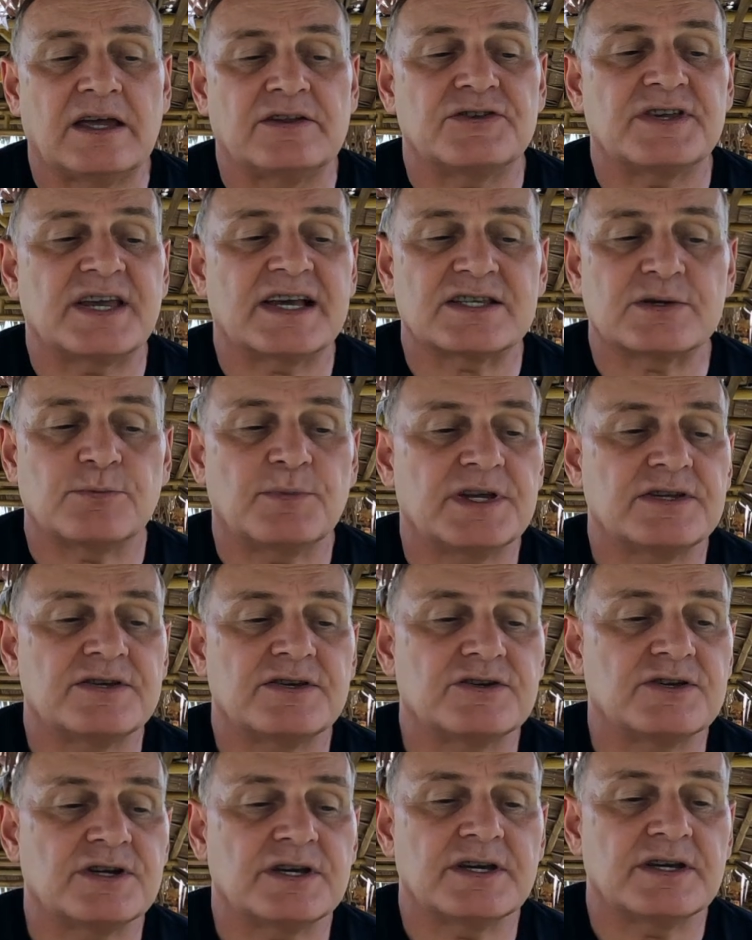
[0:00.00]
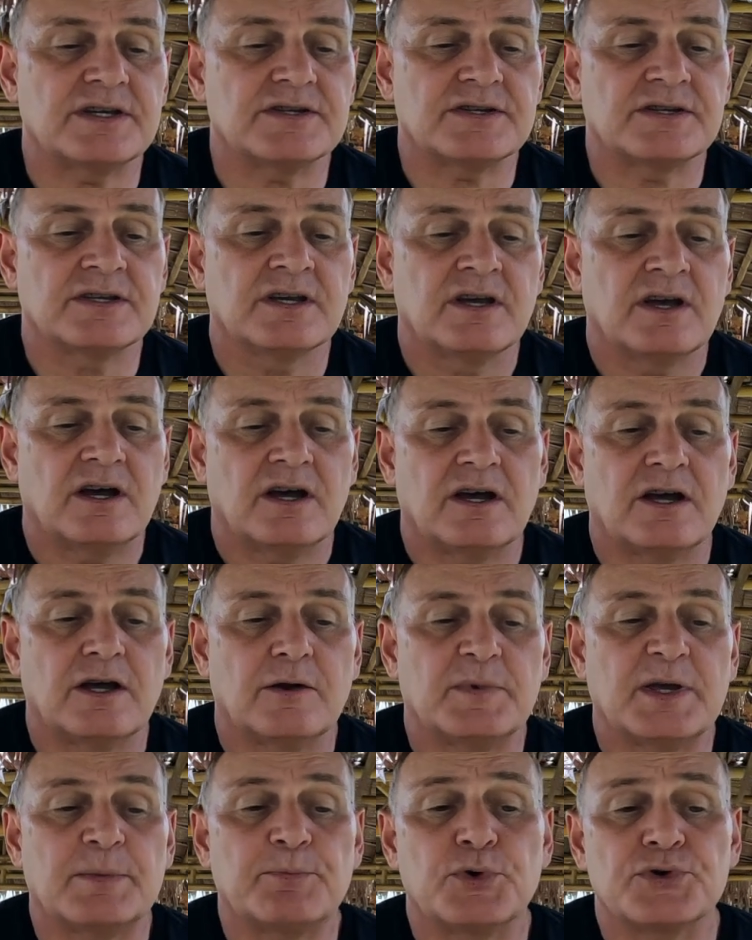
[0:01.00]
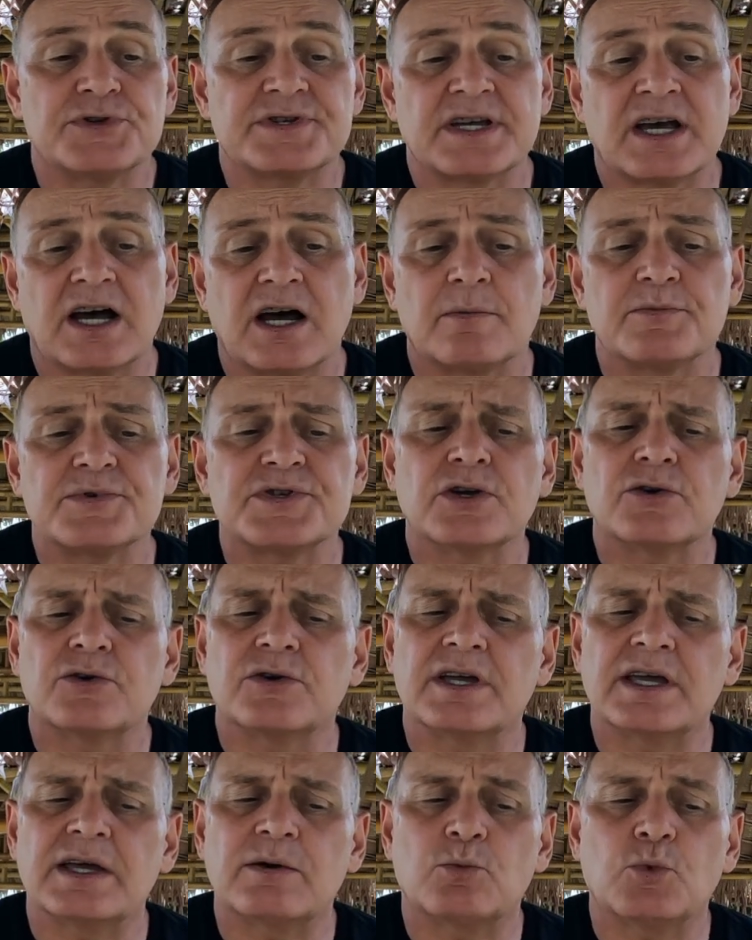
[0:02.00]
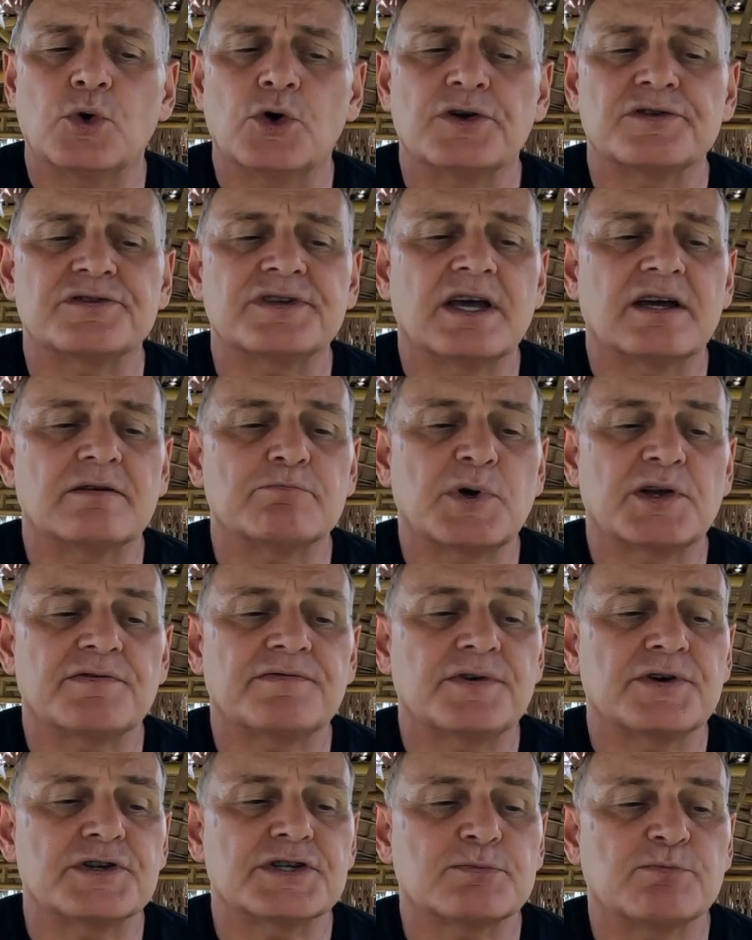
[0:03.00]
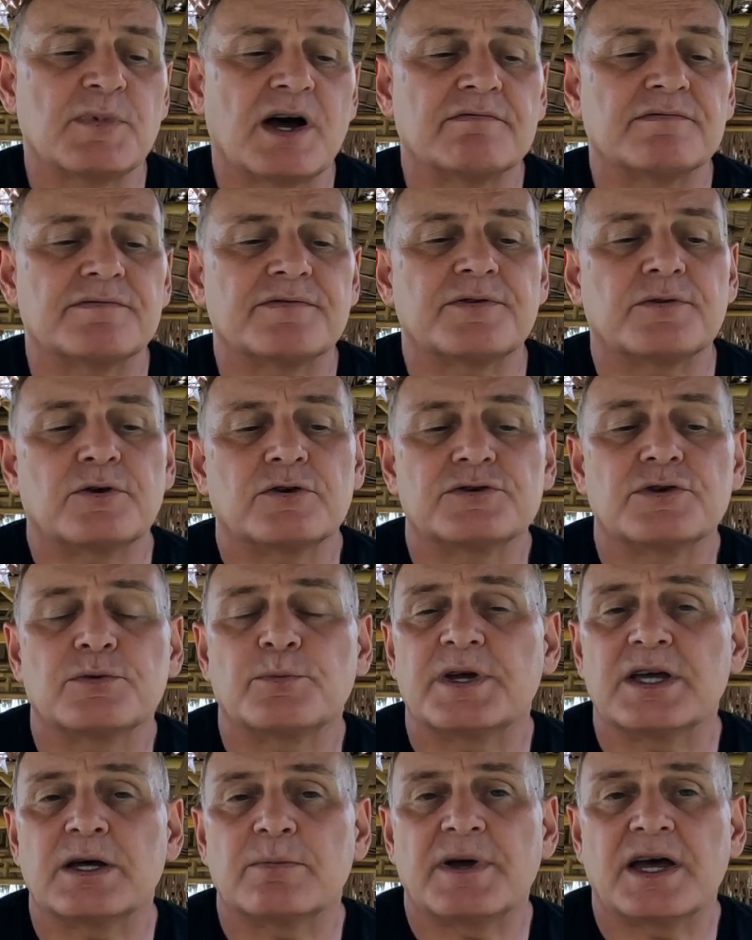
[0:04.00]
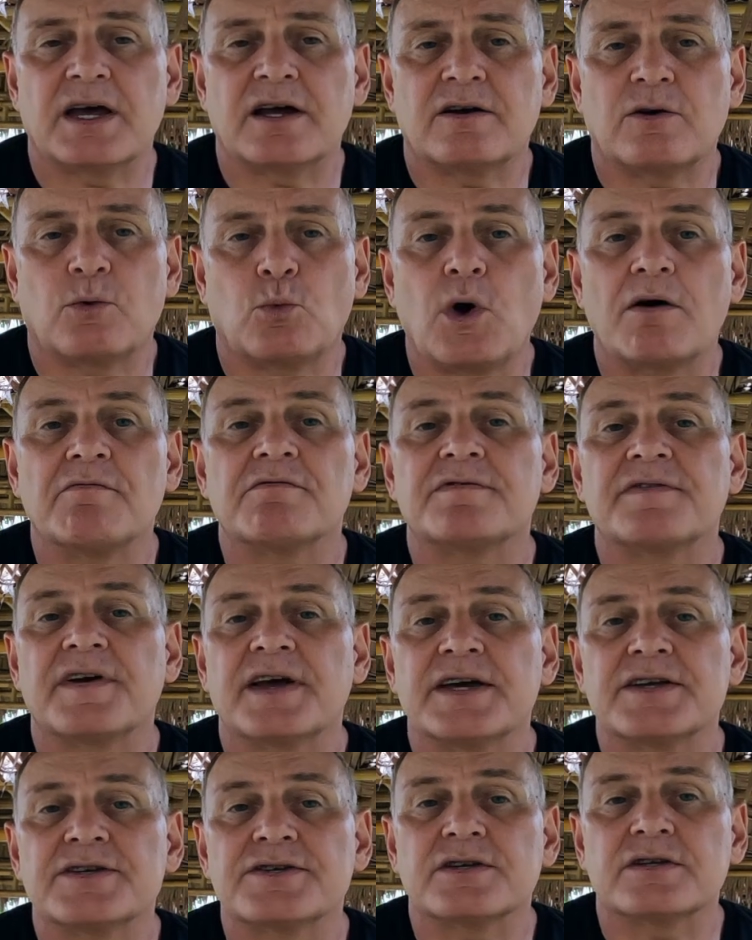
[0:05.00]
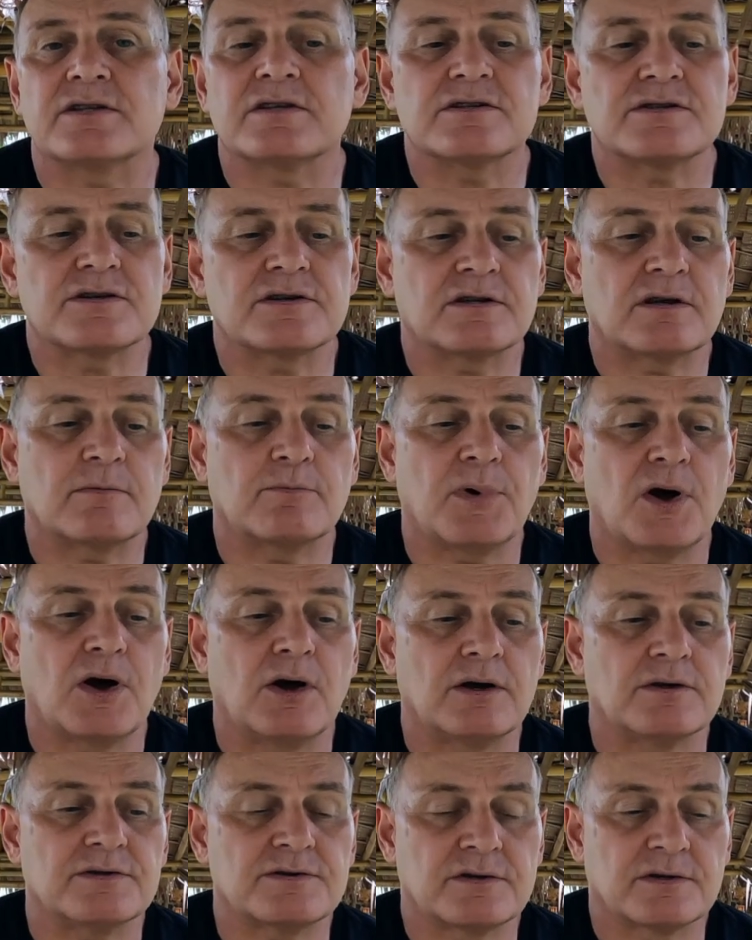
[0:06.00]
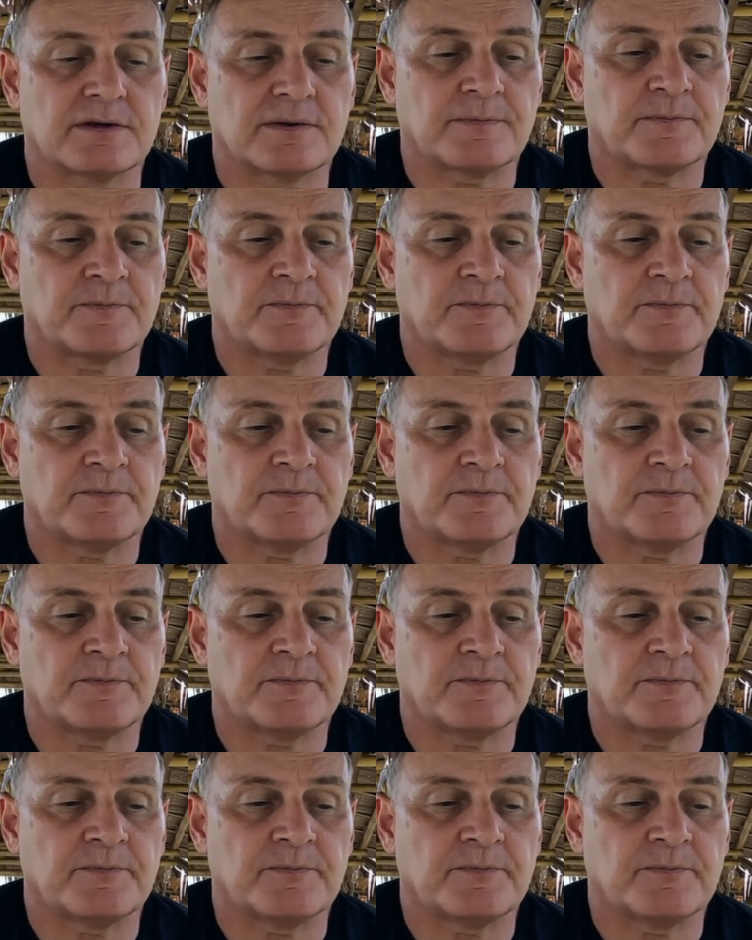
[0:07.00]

and text messages, it puts it up. So it worked out my first month to be about 1,000 baht.